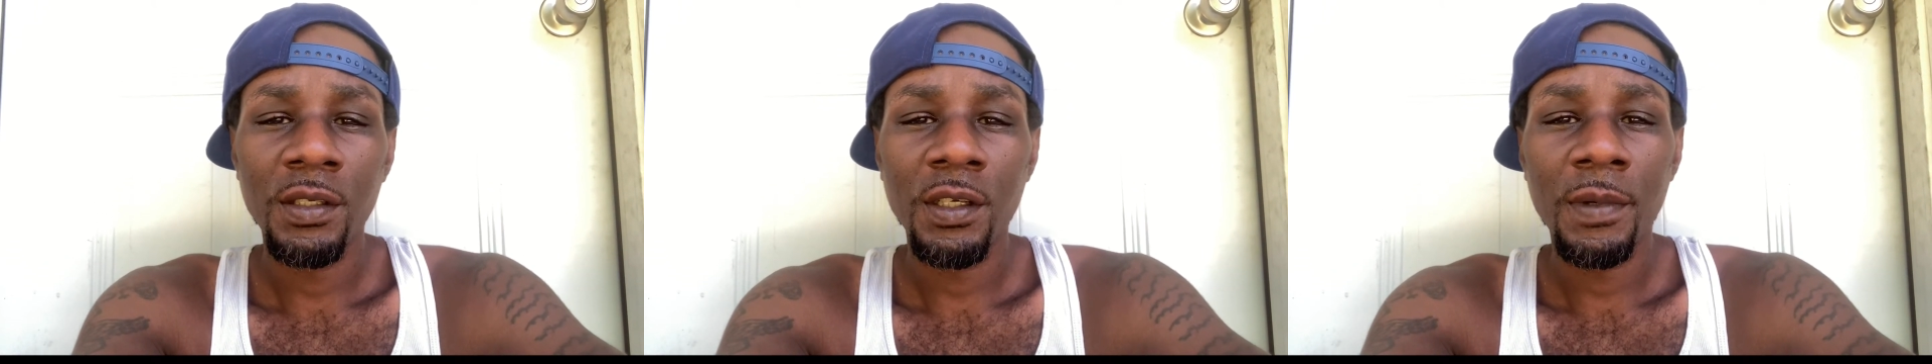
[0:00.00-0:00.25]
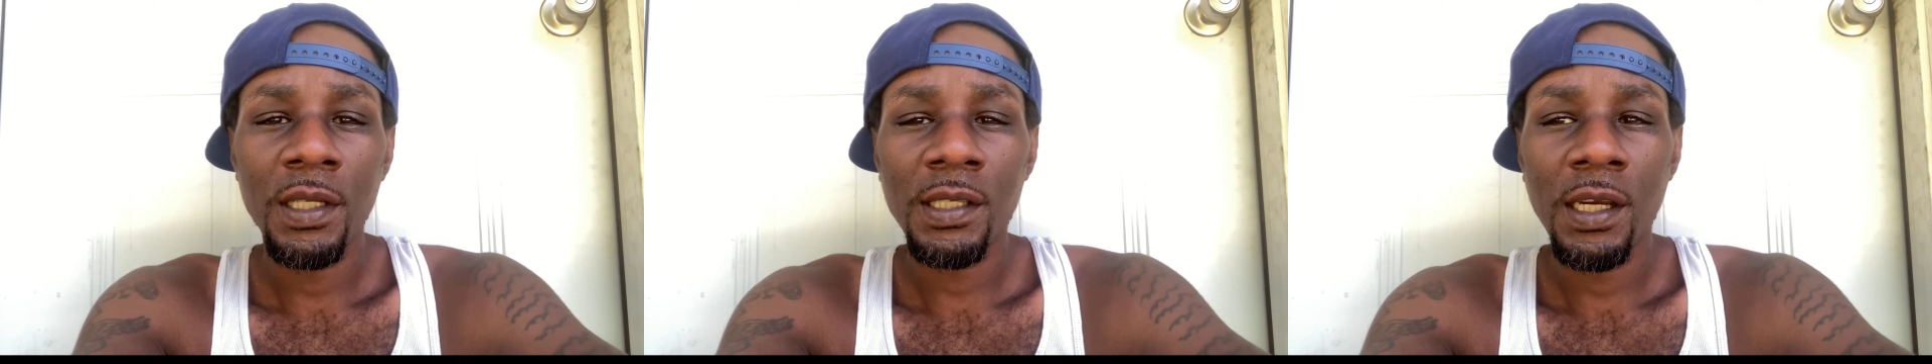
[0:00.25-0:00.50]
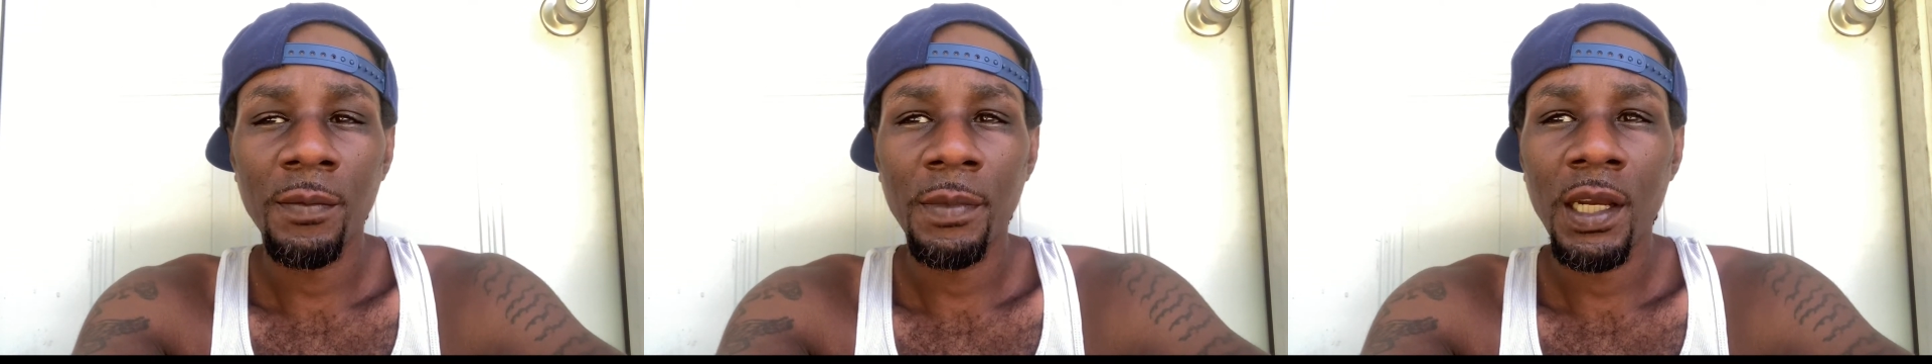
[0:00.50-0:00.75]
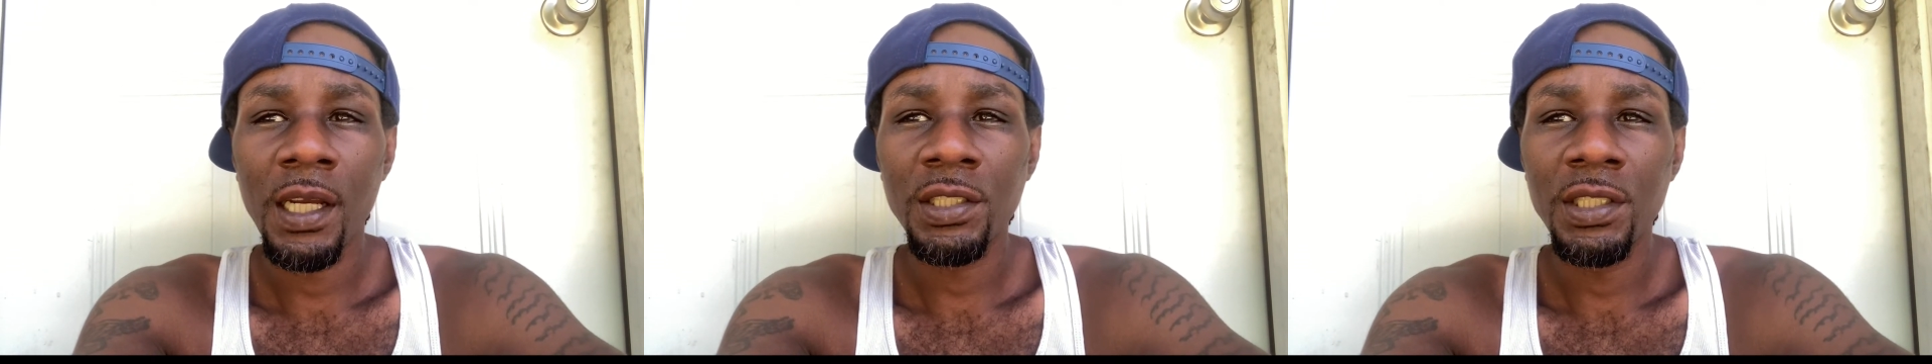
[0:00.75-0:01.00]
everybody talking
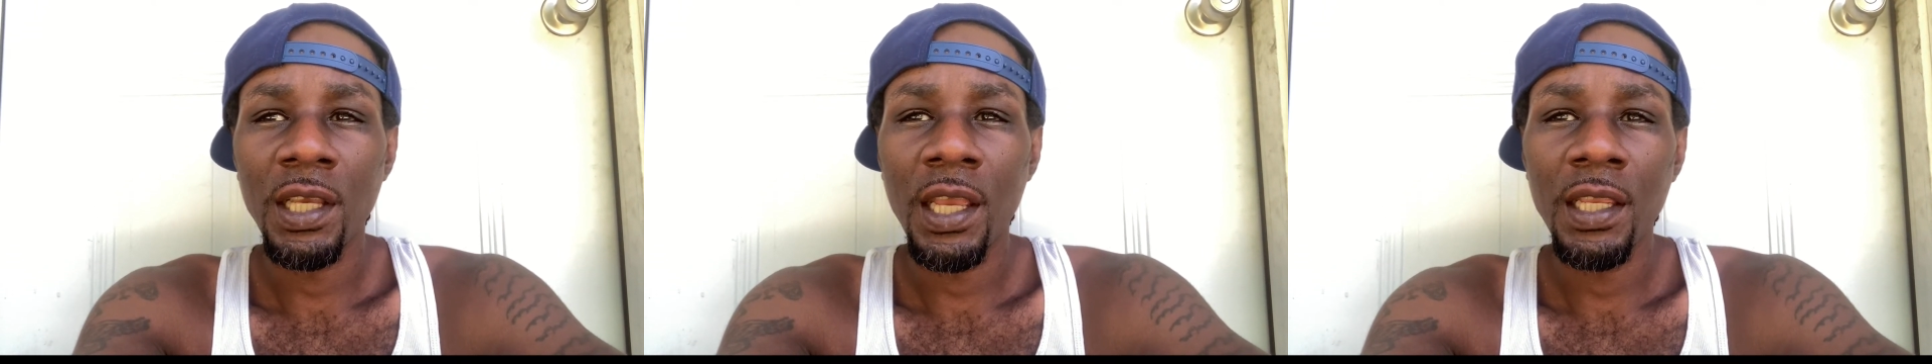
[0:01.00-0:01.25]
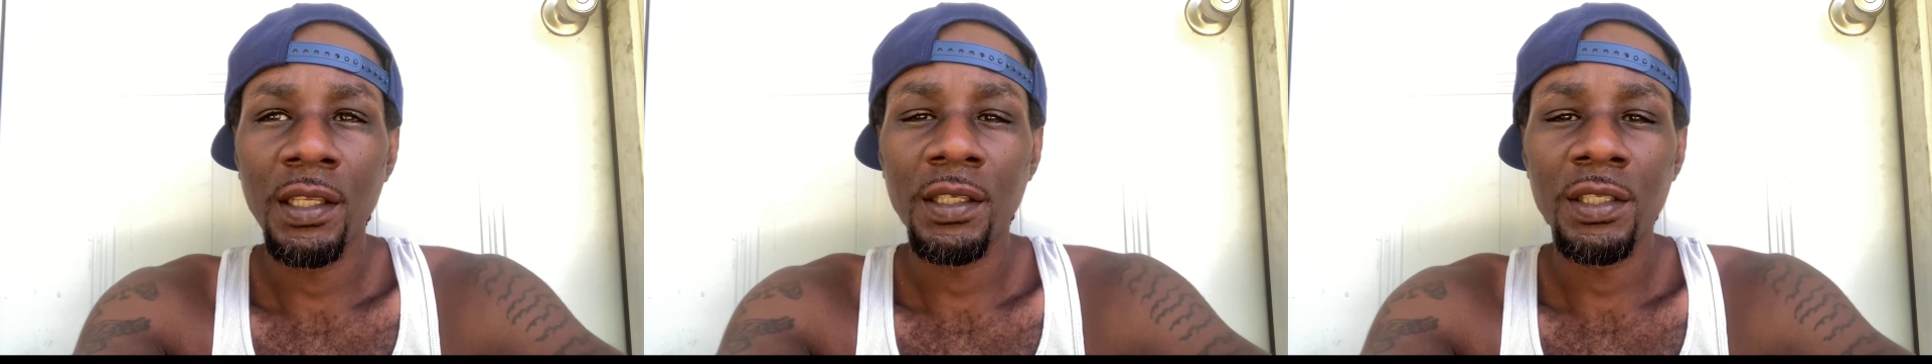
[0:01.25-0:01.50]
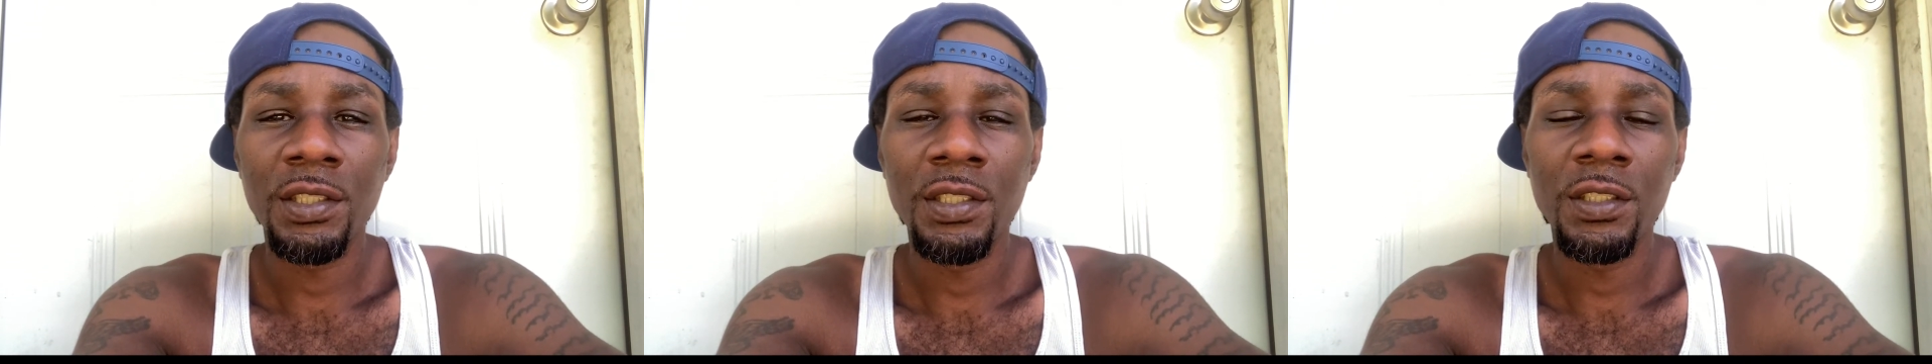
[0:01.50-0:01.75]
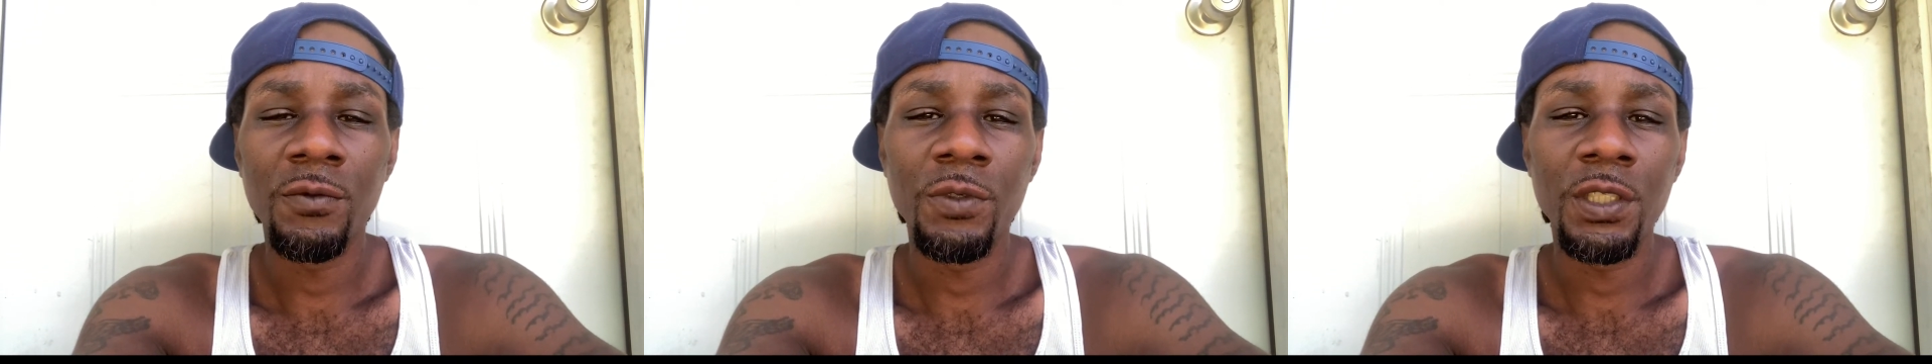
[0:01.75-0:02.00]
about how she hating and she
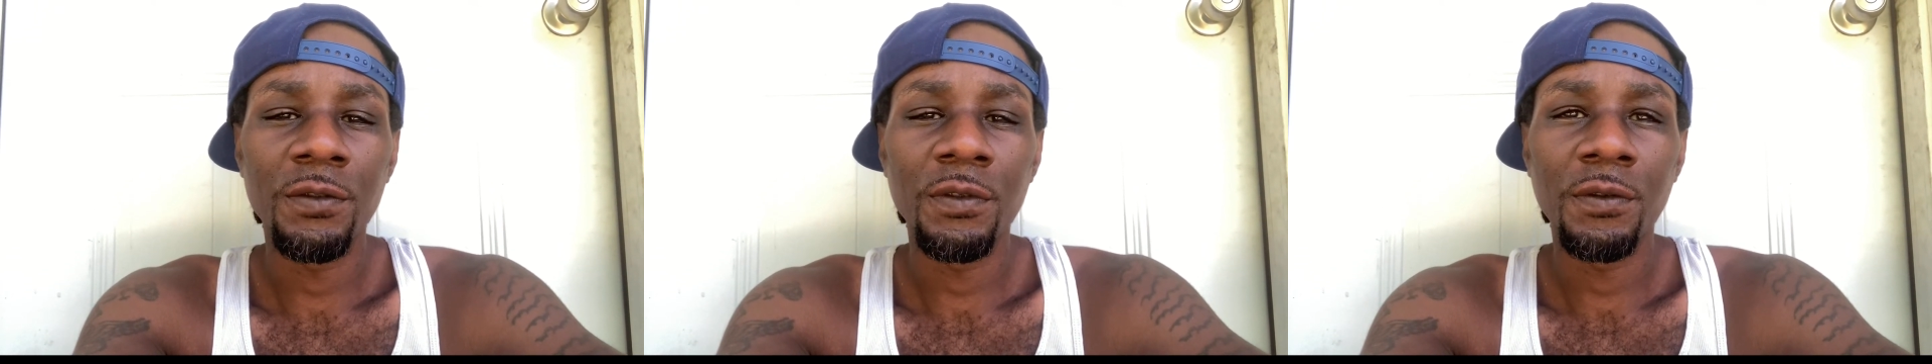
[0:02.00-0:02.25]
just wish for